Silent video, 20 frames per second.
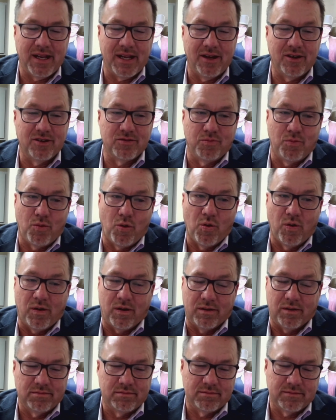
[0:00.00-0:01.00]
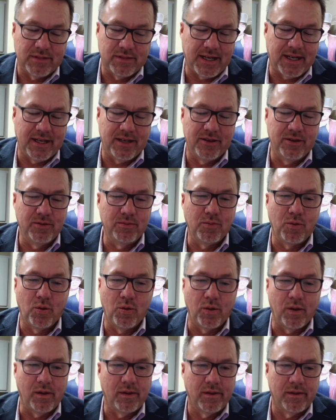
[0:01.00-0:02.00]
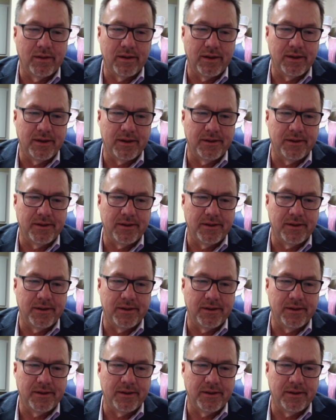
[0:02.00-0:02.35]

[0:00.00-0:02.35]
And there's more. I could do more.